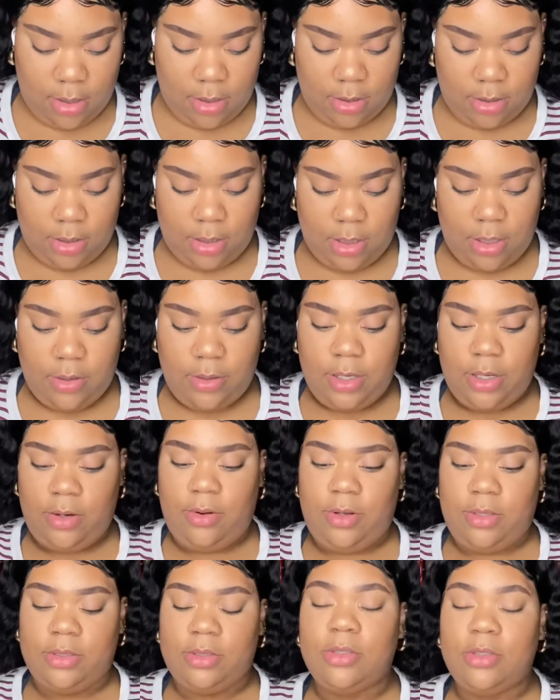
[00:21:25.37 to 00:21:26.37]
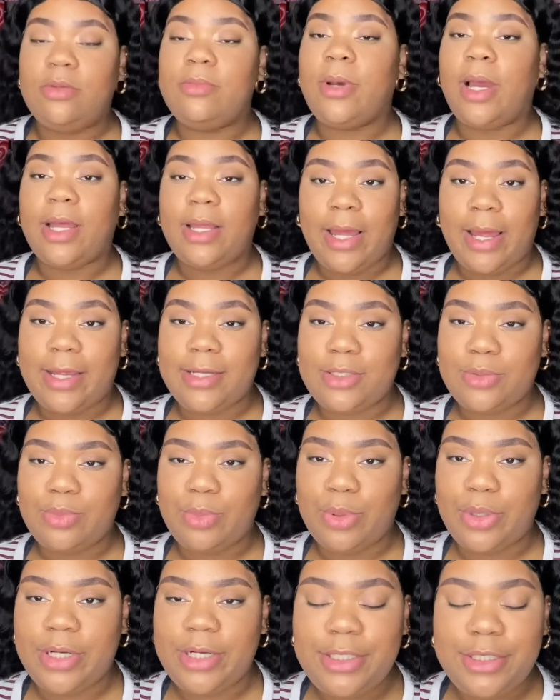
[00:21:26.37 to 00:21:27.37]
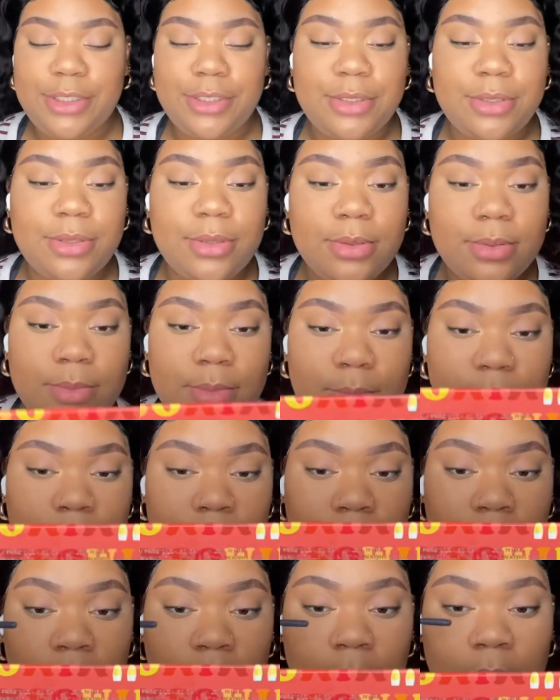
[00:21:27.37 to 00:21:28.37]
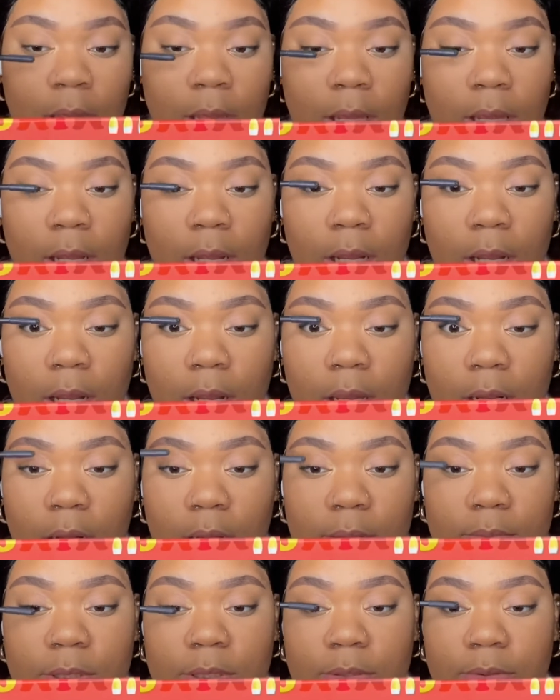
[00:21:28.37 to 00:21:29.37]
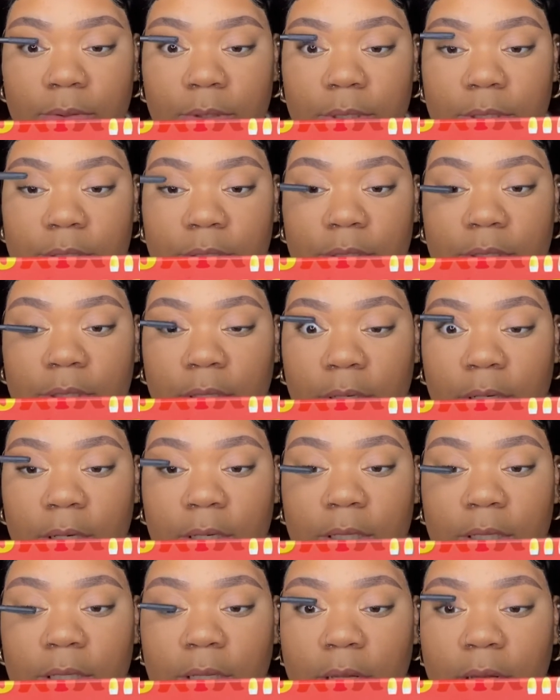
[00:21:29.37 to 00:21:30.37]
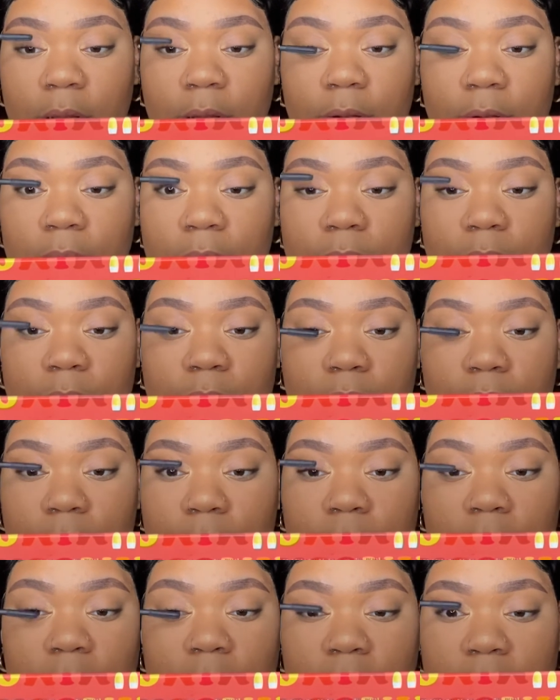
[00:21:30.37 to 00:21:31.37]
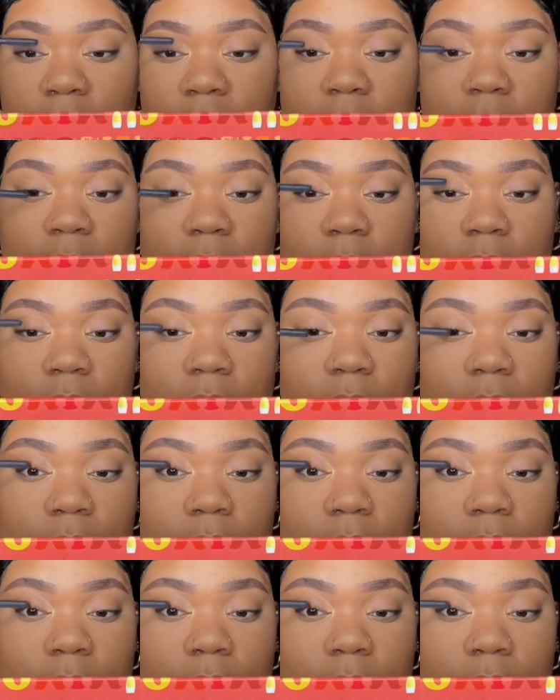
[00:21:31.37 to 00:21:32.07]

Load it onto my lash brush. And I'm just going to thoroughly comb through my lashes.